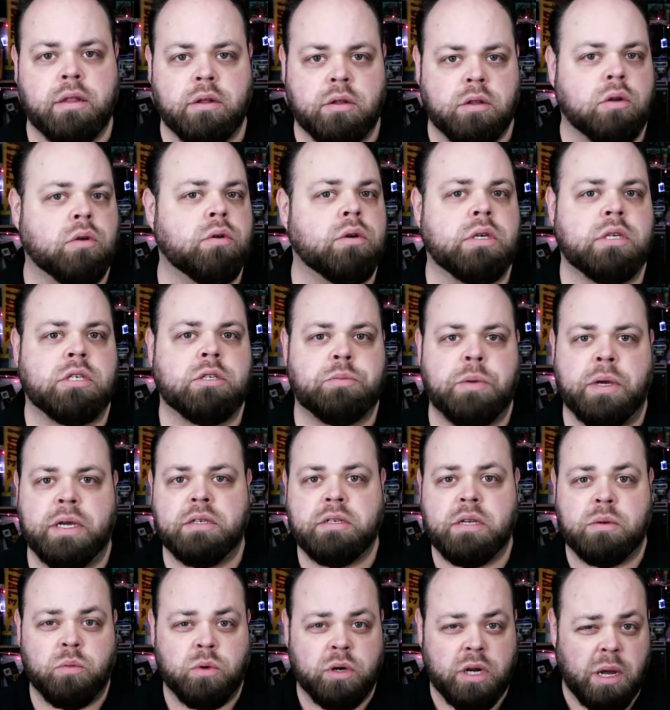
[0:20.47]
the learning
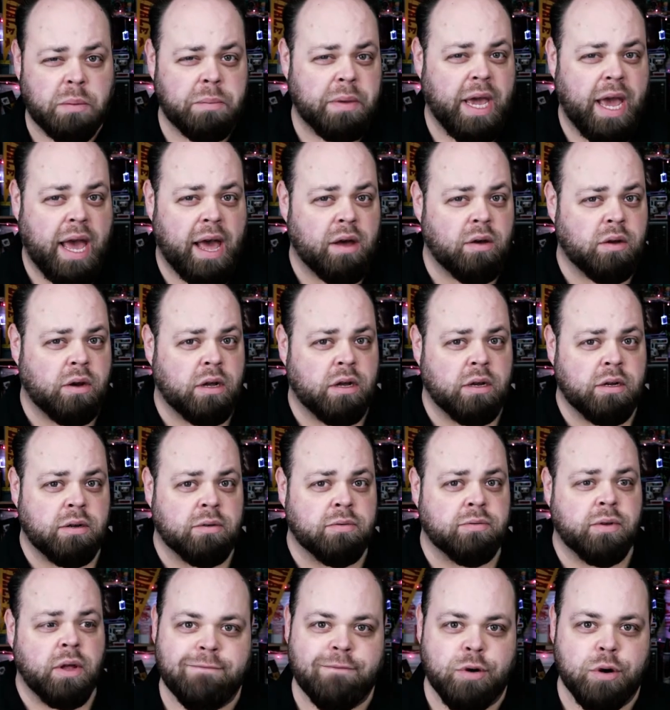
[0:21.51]
space and we're coming out
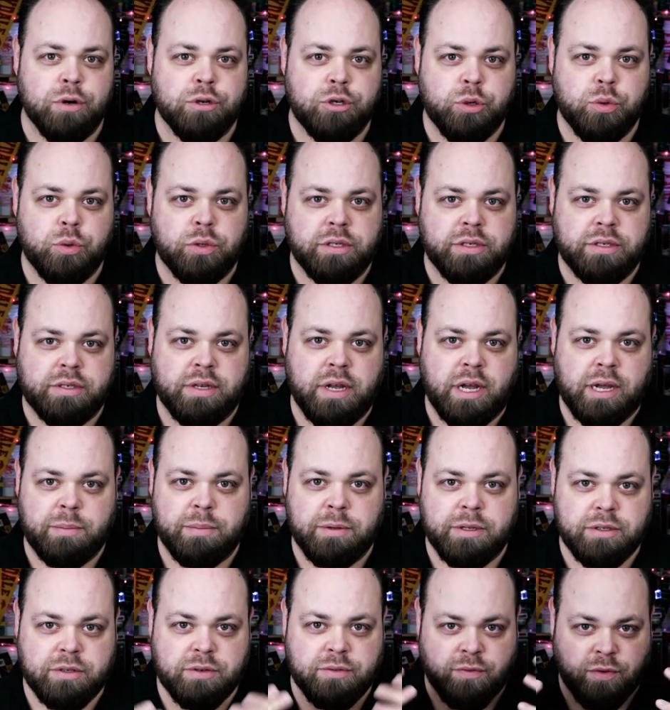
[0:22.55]
of virtual
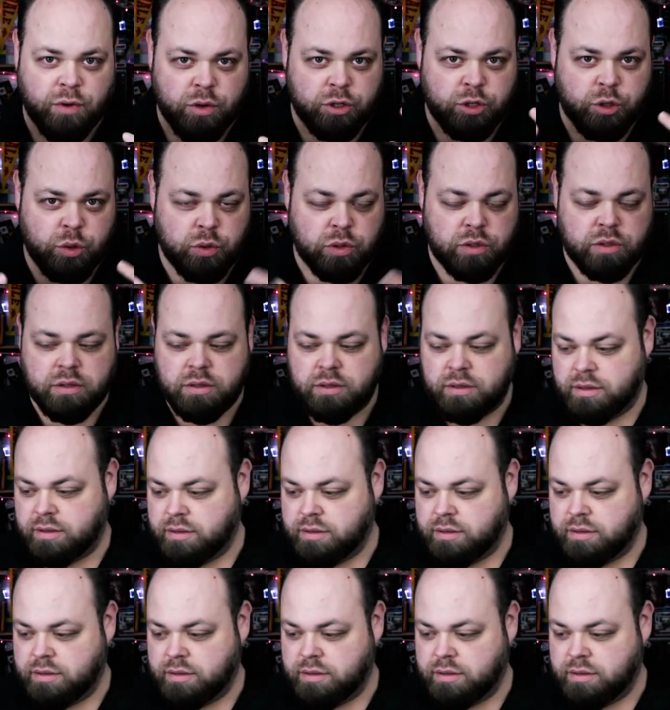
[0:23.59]
assignments, virtual